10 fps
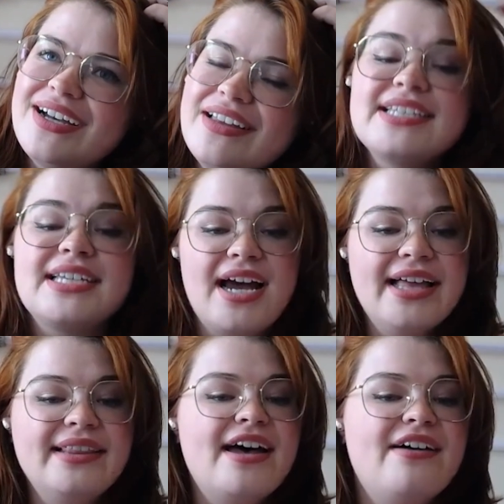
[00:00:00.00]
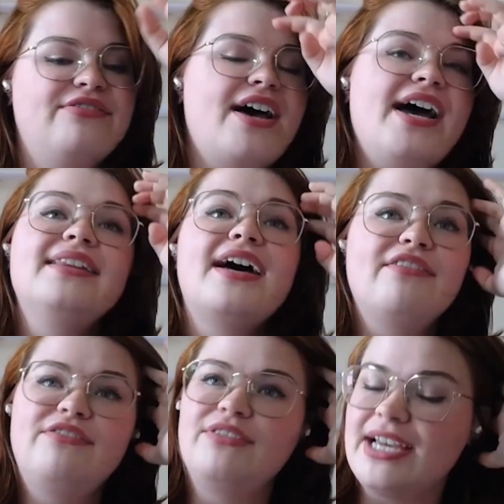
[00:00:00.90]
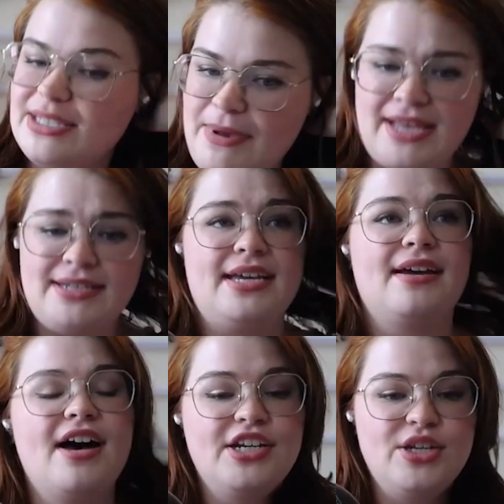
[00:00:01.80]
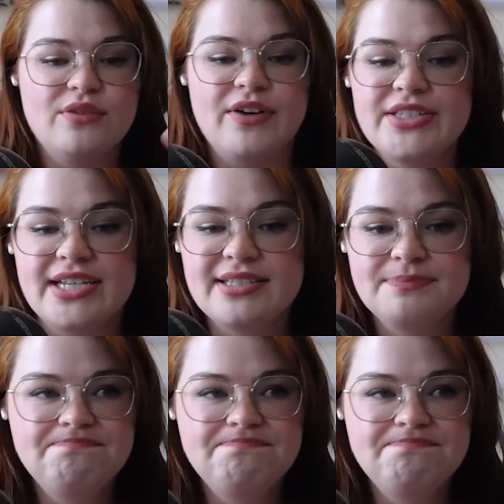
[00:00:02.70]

Listen, I love I love expanding on universes.